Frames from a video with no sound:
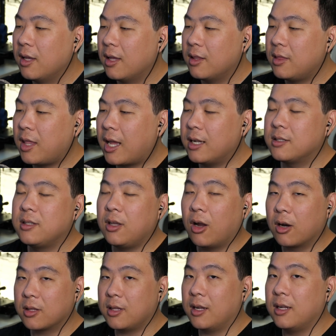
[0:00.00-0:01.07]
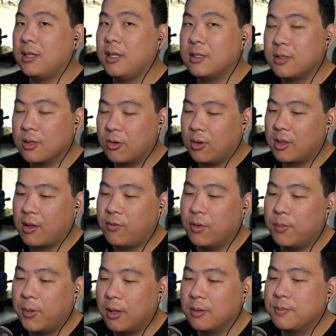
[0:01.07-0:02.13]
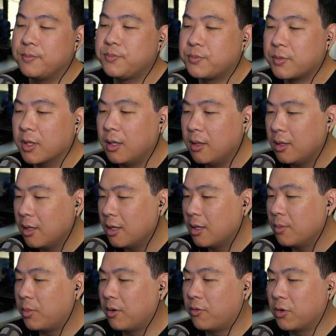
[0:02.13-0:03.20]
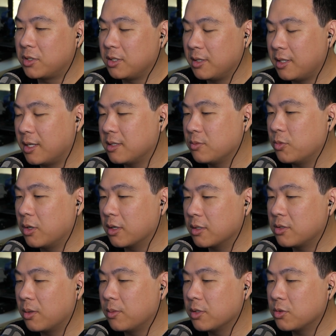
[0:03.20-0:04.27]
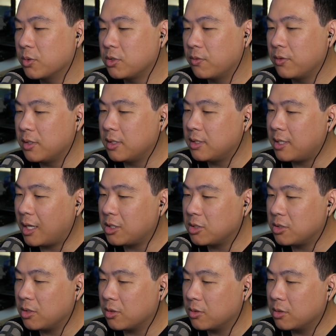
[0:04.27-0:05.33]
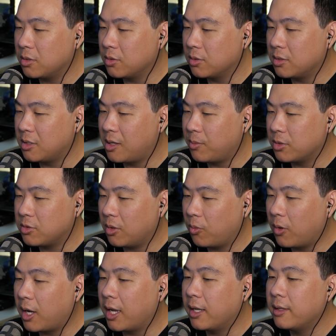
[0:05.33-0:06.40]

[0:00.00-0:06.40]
that is the arc that I need to create that football. But unfortunately, that doesn't work. So I'm going to switch over to the tangent circle tool to demonstrate why.